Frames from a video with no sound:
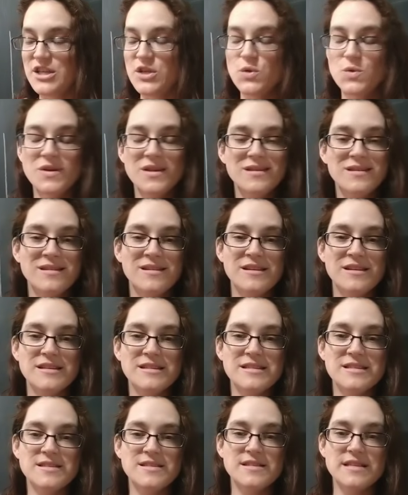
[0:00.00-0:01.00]
you can
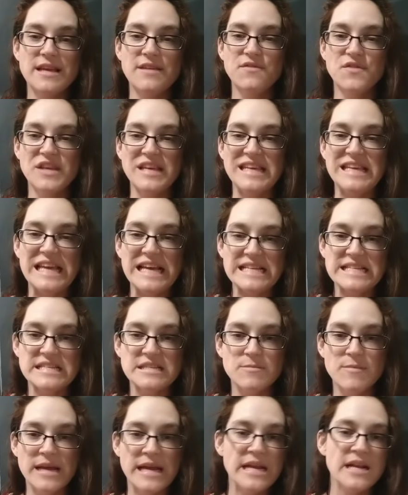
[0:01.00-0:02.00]
safely
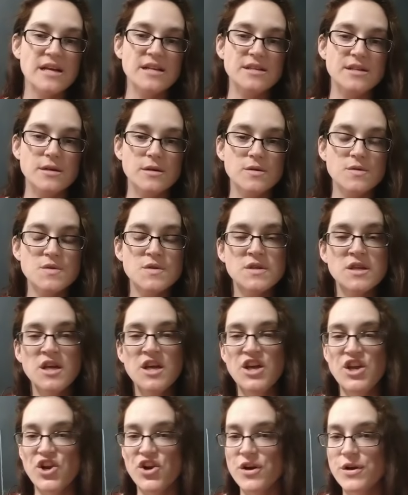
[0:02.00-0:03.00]
guesstimate a dose.
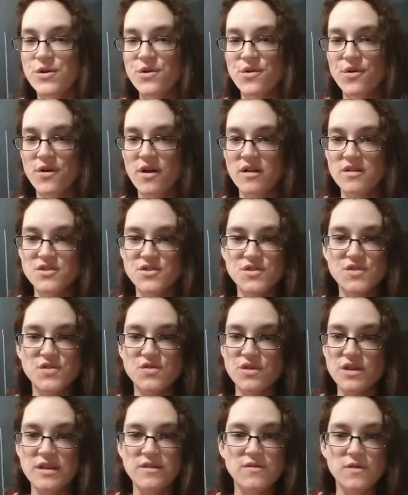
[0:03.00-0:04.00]
Your endocrinologist
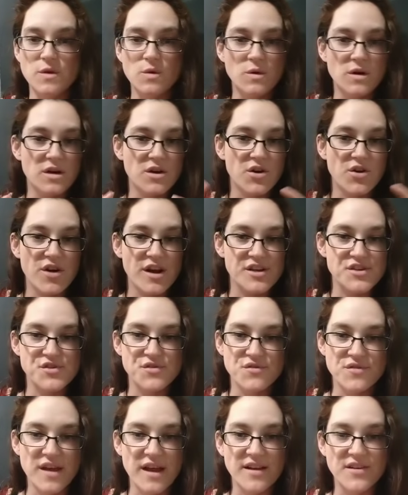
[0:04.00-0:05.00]
will give you a
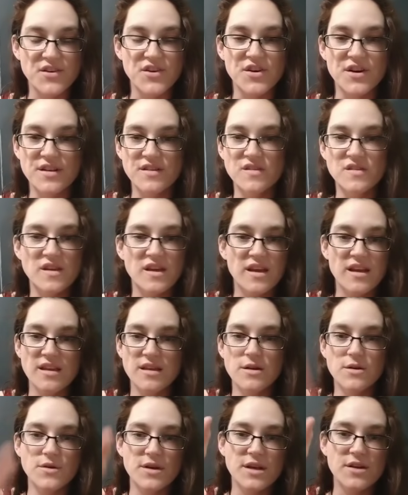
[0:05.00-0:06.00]
correction factor and say,
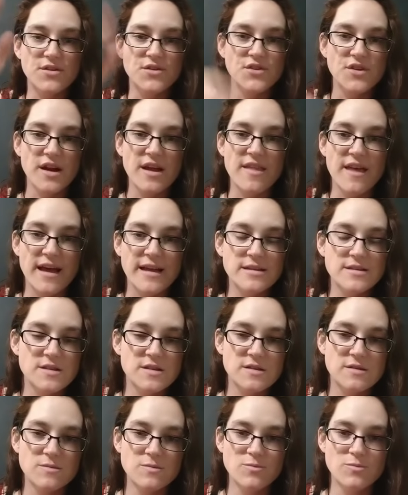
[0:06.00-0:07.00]
you know, here, try that,
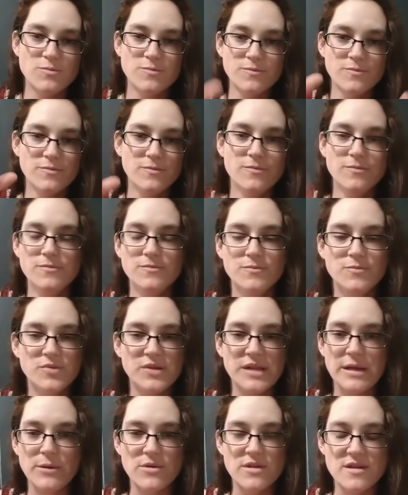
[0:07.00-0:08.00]

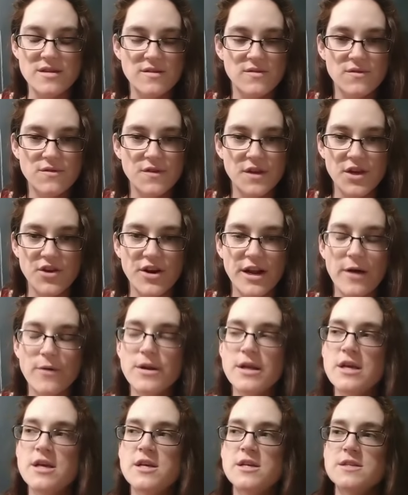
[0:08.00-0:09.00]
play with it, figure it out.
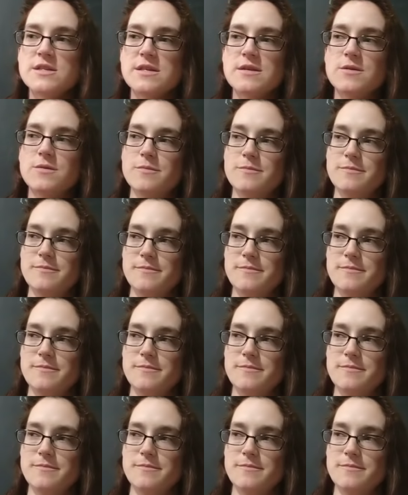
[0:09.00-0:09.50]
So